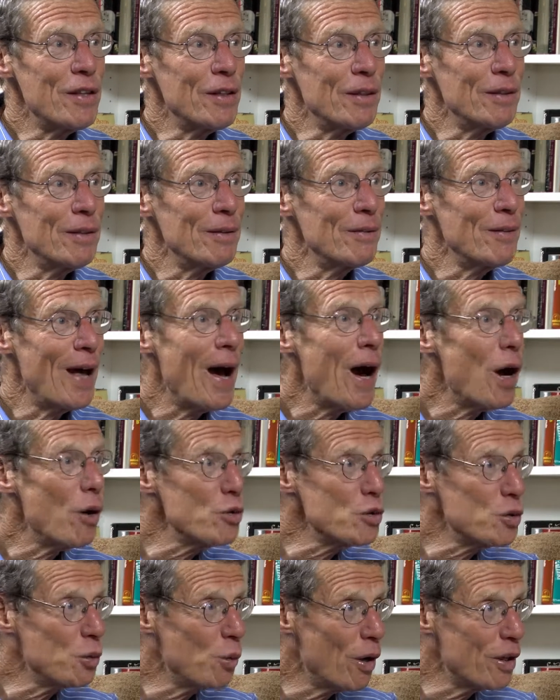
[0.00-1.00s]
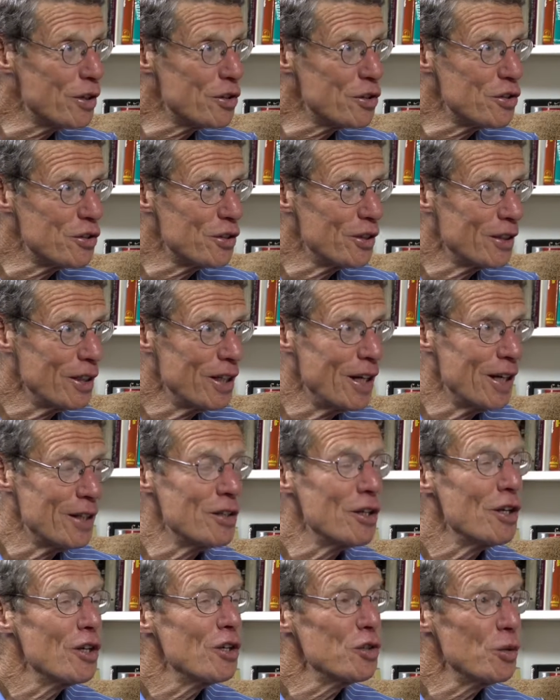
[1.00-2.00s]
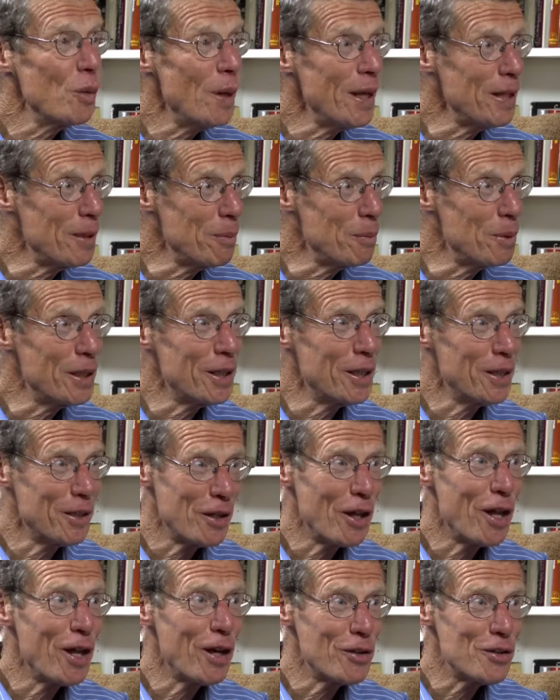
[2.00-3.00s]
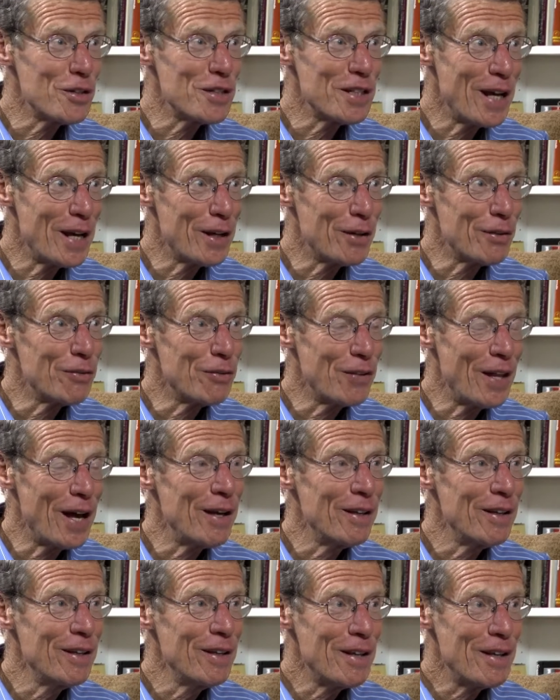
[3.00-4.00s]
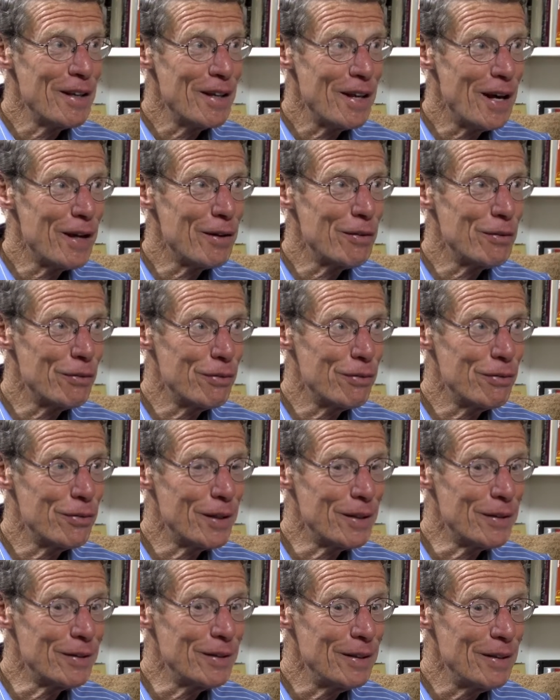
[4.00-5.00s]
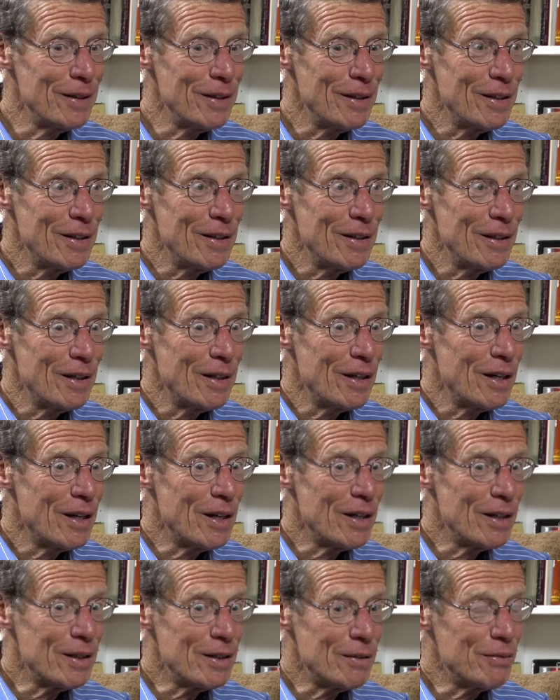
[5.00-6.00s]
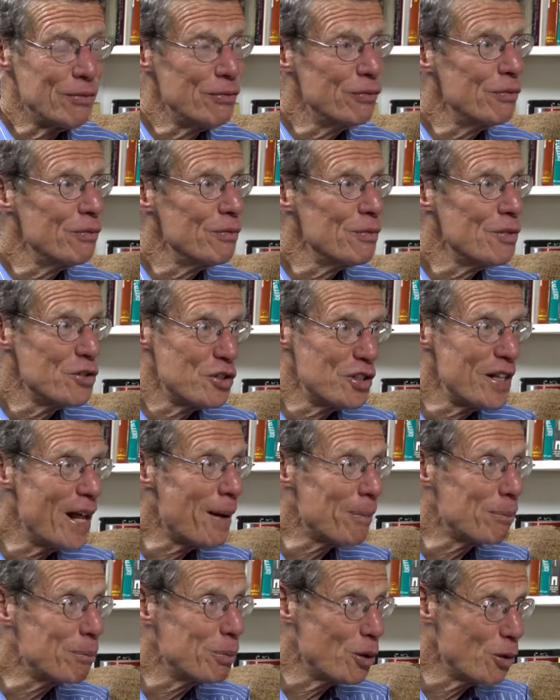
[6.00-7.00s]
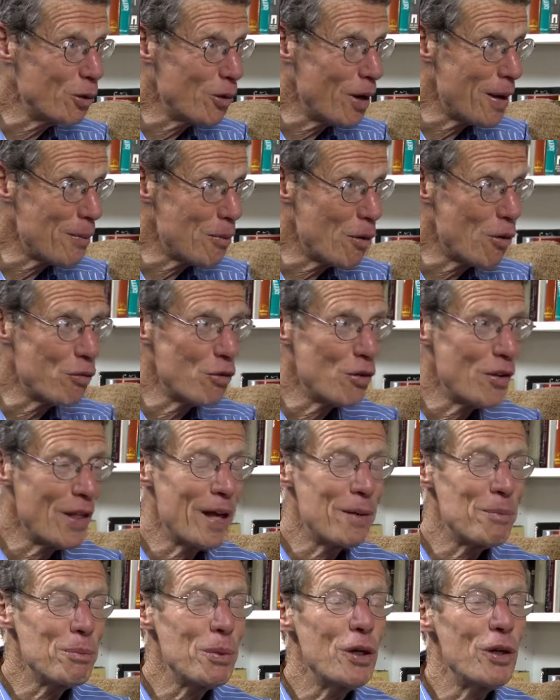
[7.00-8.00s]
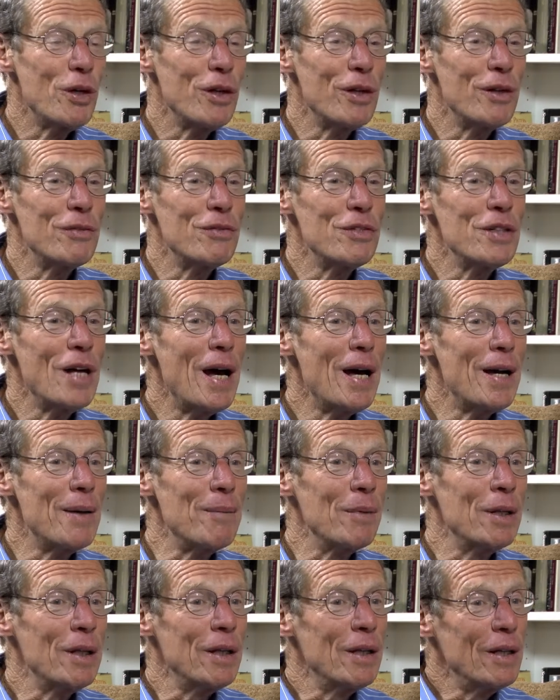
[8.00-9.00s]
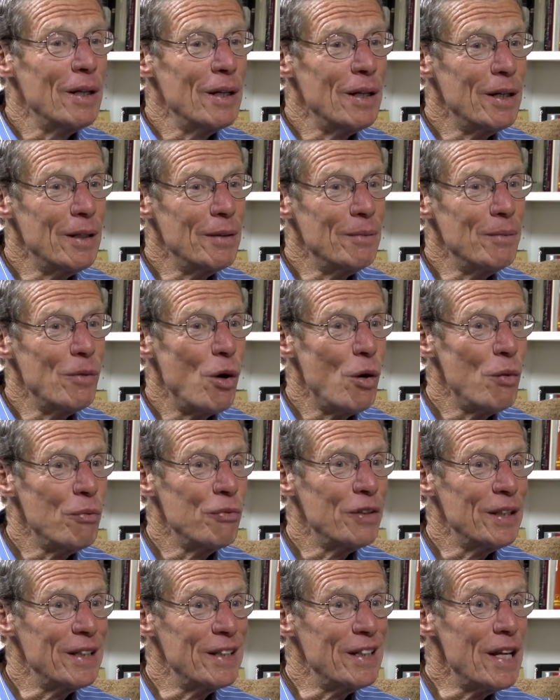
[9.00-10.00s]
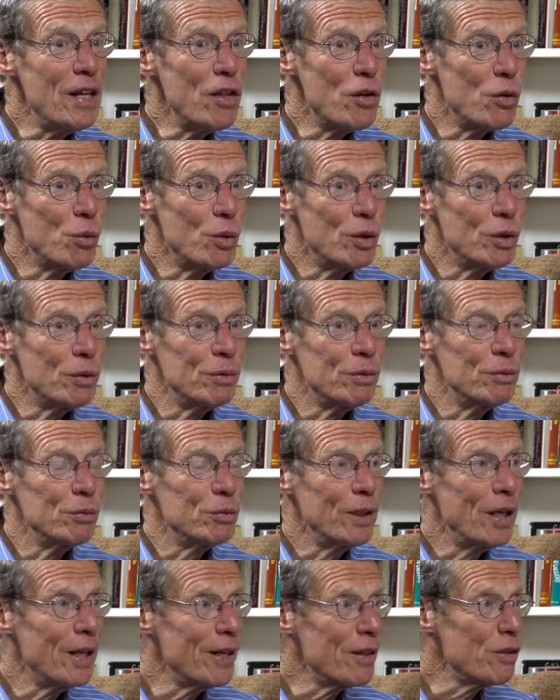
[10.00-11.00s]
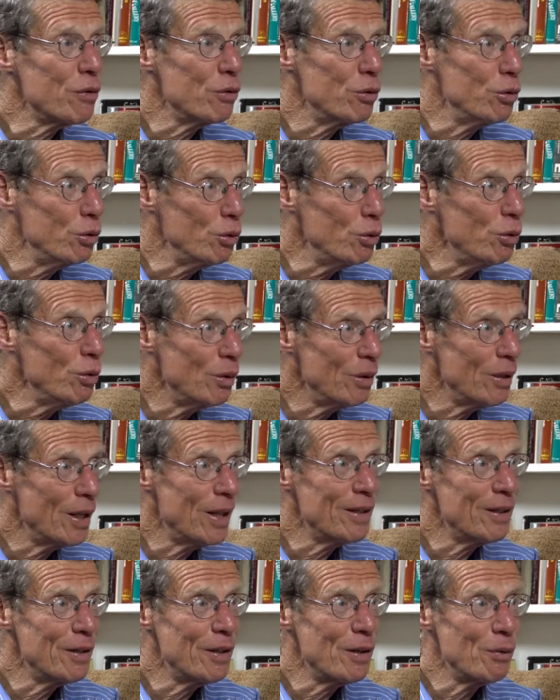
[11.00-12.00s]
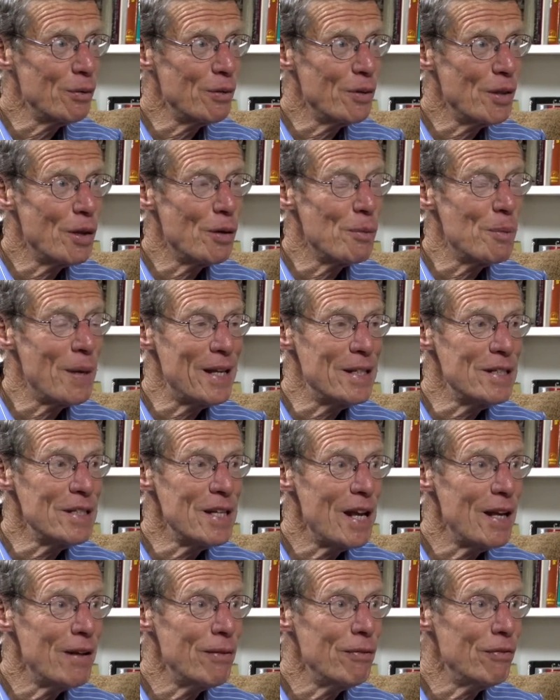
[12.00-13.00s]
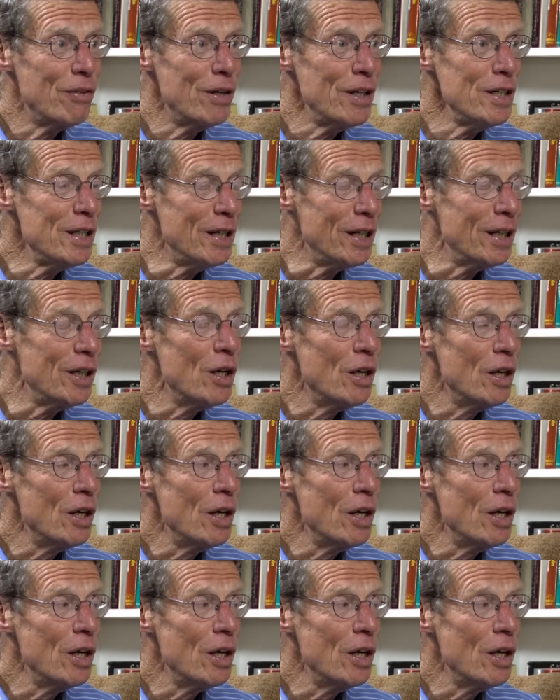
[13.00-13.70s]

the the House wants to cut twenty billion dollars out of the out of uh, uh, SNAP program over that period of time. Um, hopefully, neither will get through, and they'll maintain funding,